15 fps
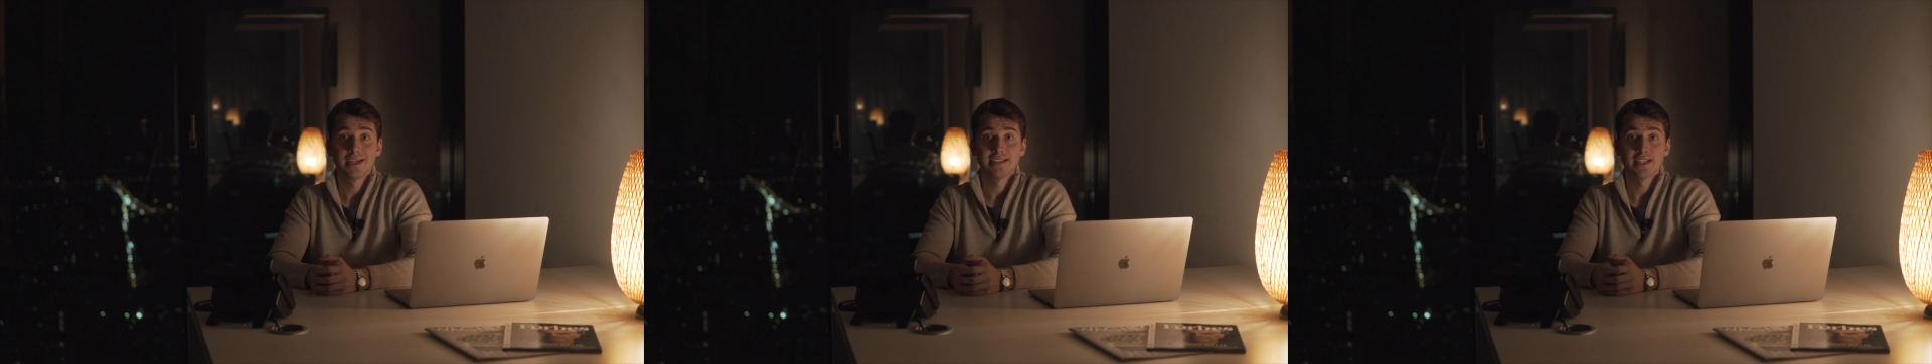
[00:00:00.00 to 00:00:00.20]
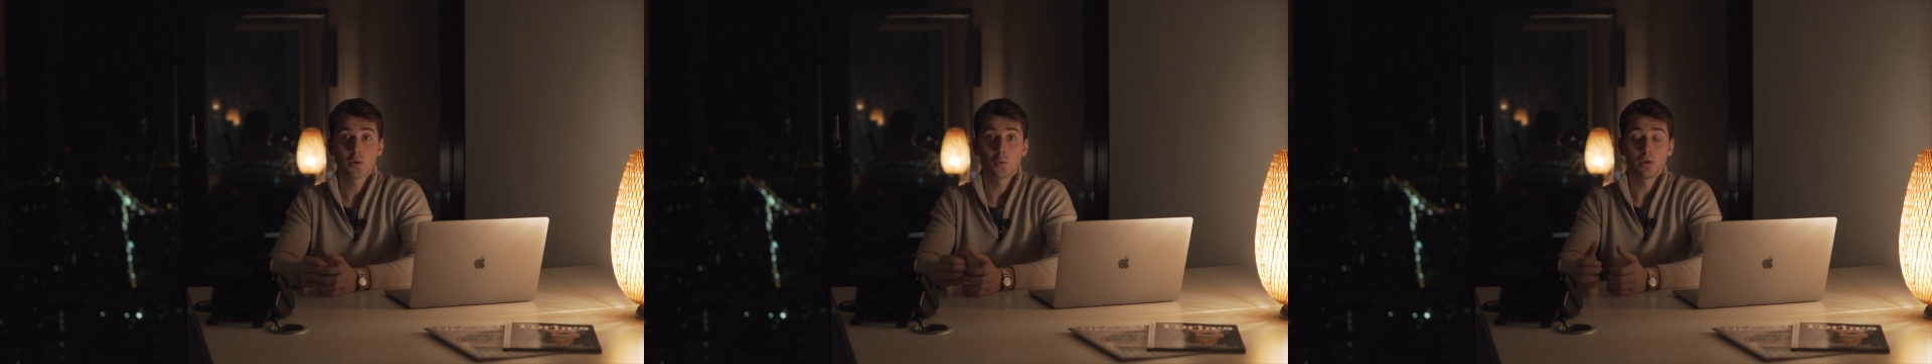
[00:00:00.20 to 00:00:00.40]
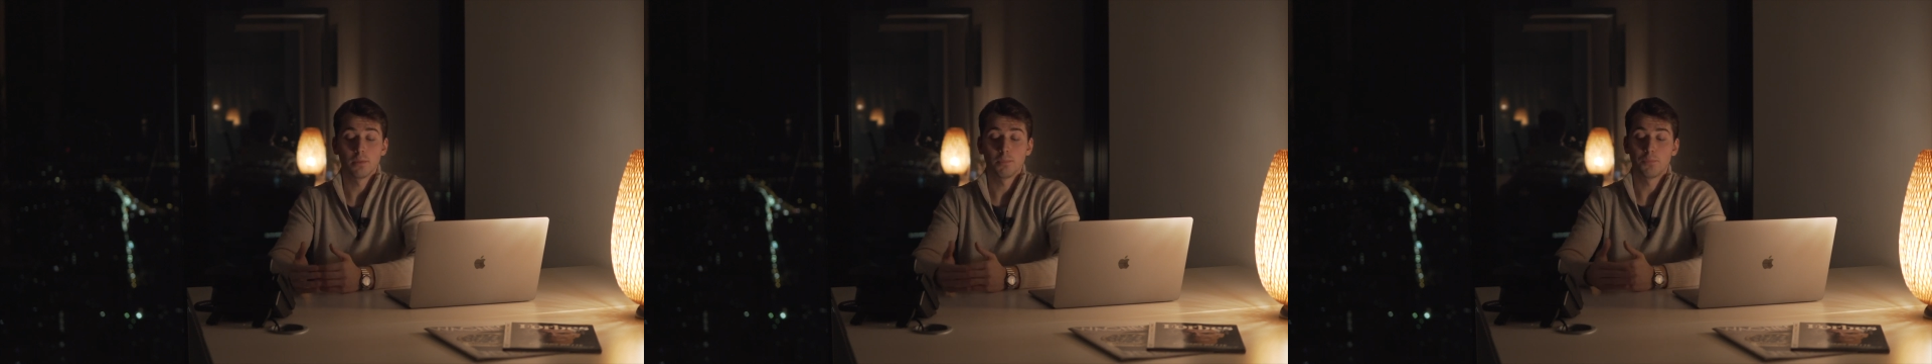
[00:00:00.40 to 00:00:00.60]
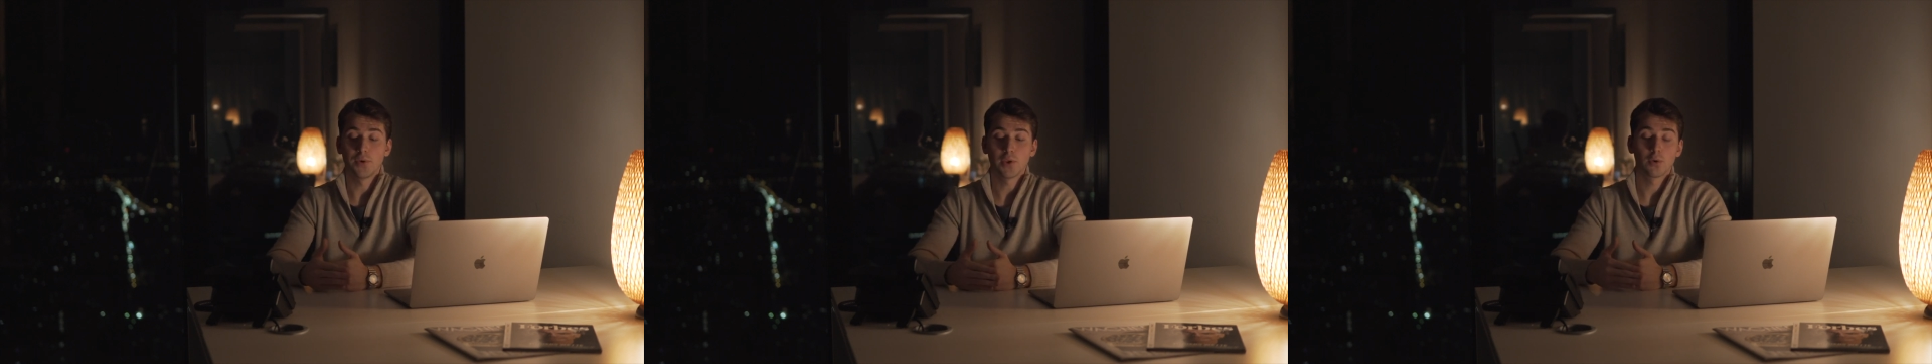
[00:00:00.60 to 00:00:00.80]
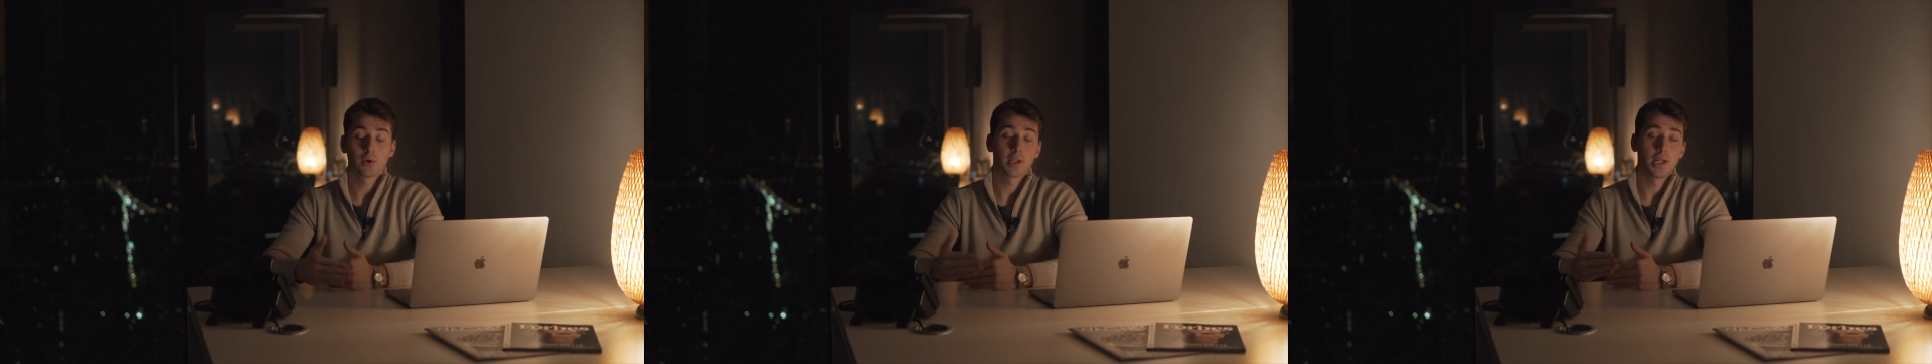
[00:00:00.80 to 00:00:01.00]
that will
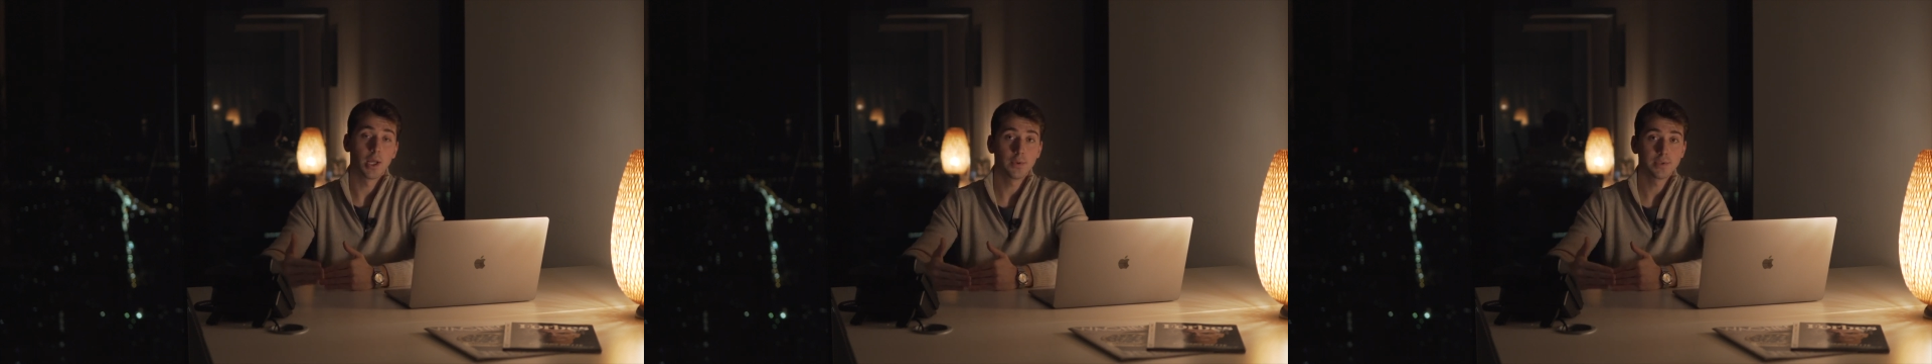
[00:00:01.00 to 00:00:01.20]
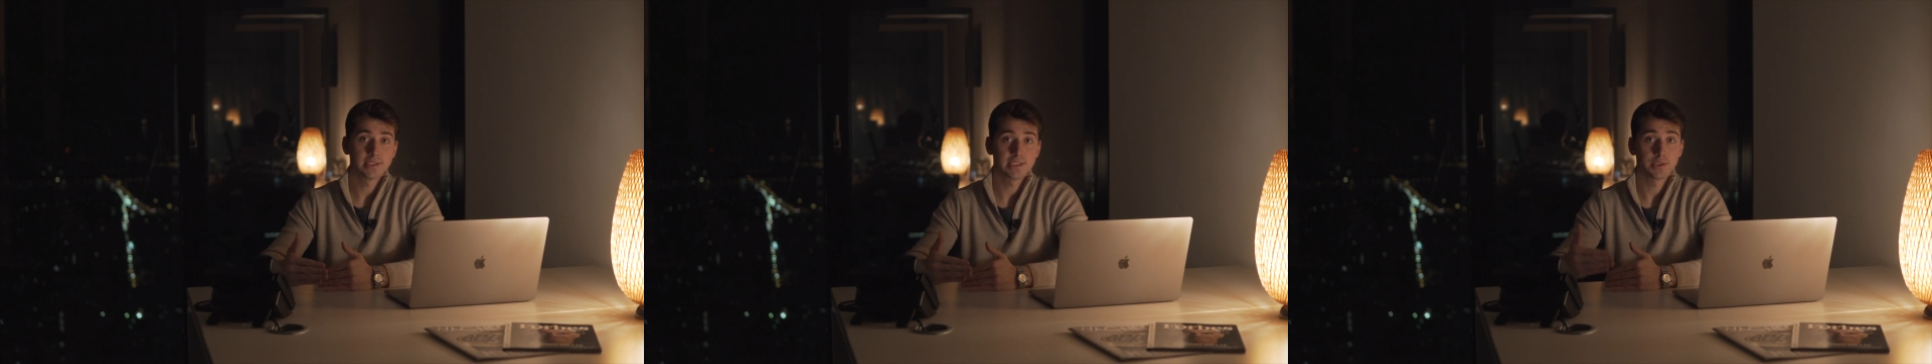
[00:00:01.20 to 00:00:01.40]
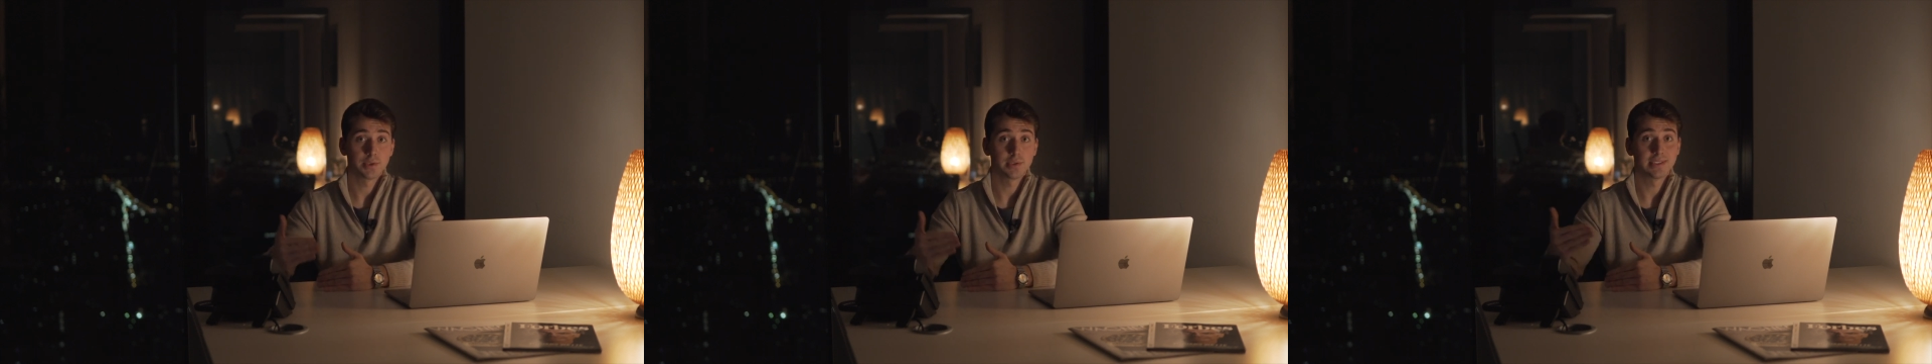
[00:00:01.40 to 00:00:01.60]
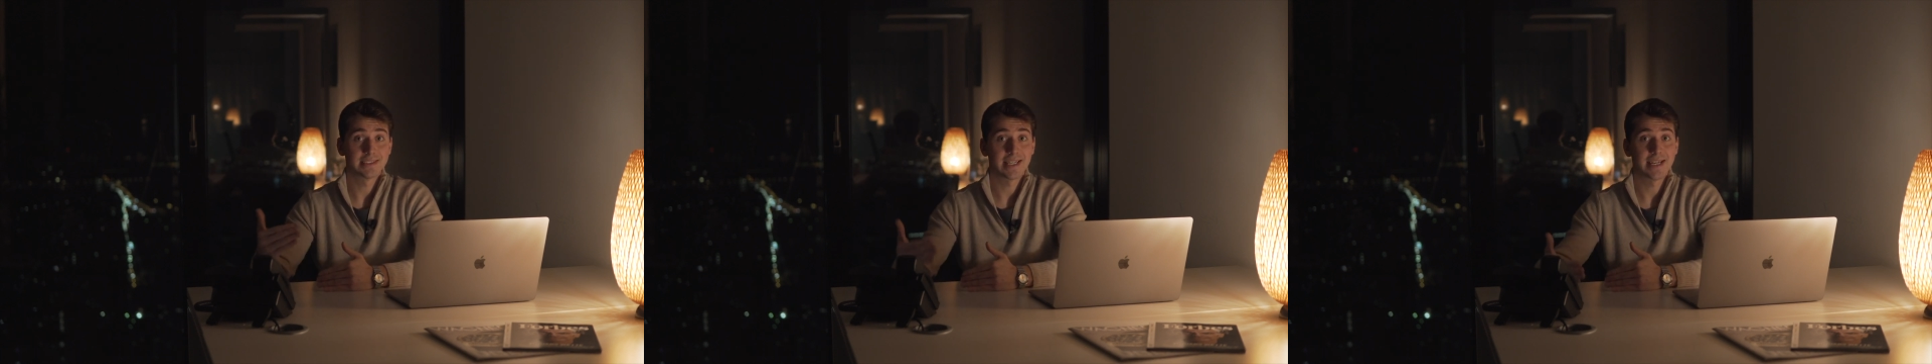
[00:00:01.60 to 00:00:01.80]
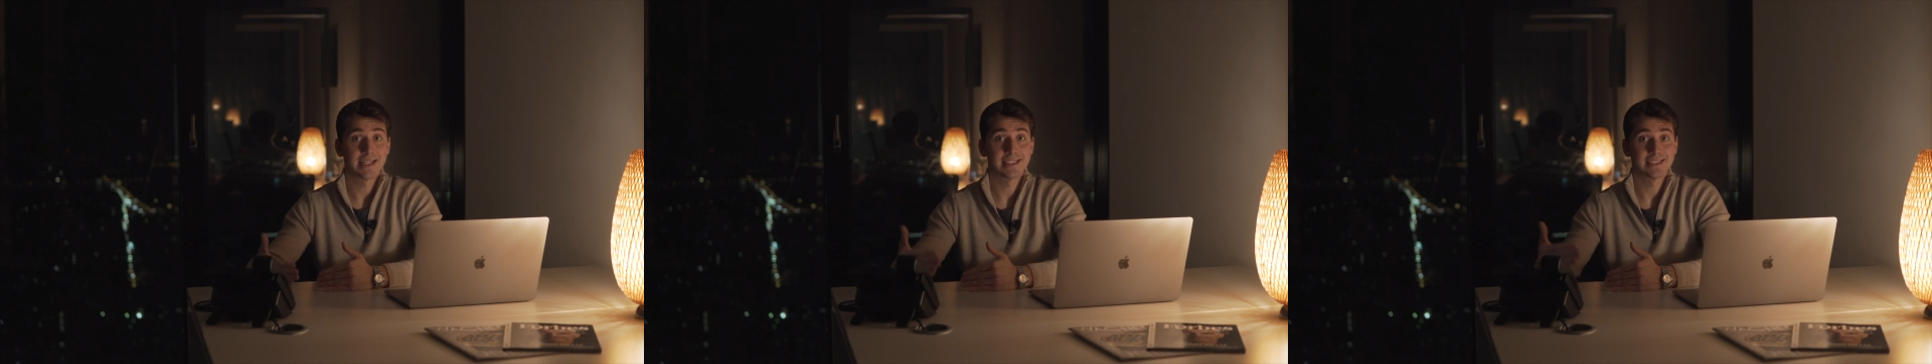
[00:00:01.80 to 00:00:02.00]
bring you closer to your
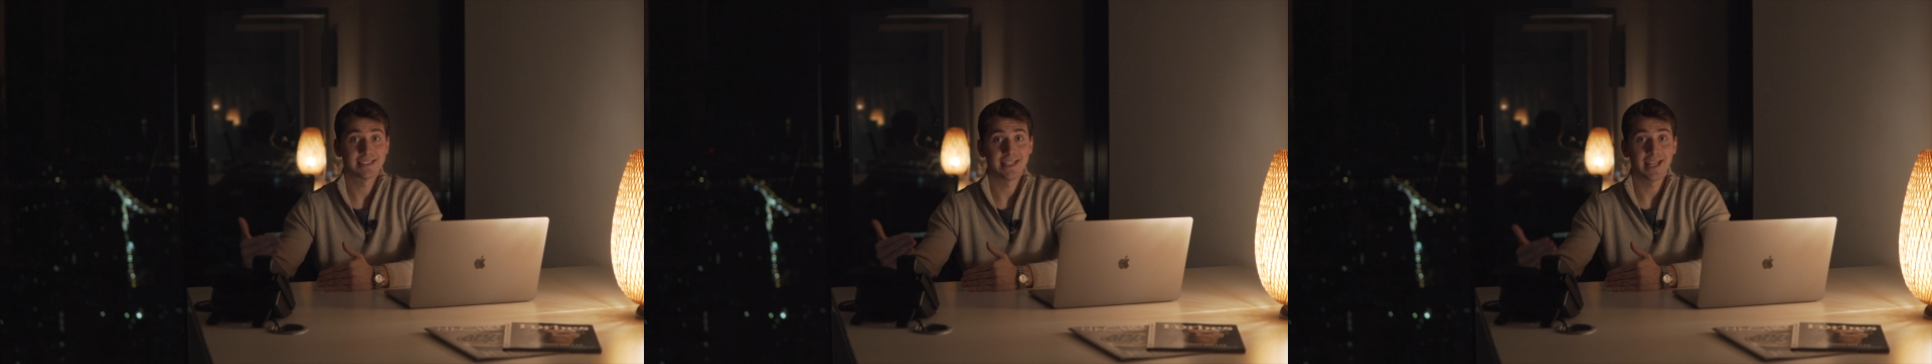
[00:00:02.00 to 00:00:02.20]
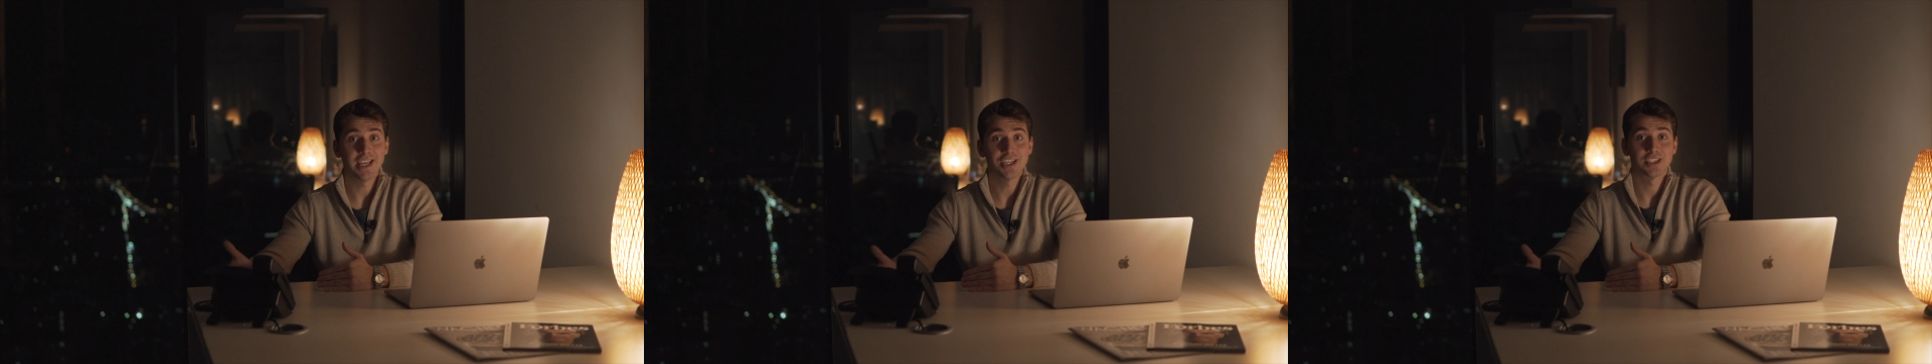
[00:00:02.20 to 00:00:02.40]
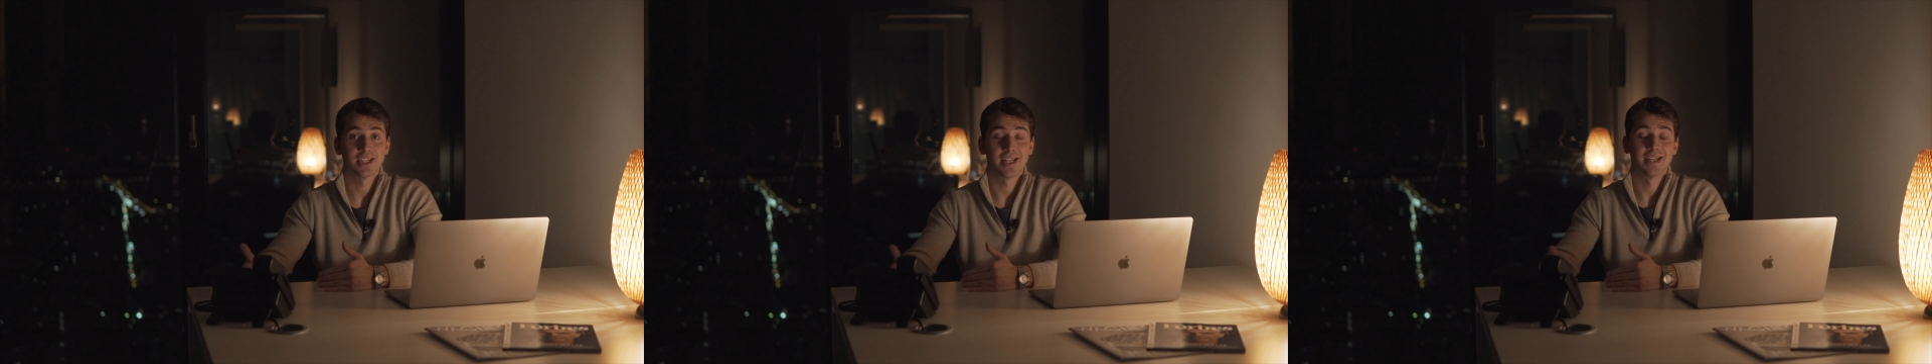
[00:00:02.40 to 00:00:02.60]
desired destination.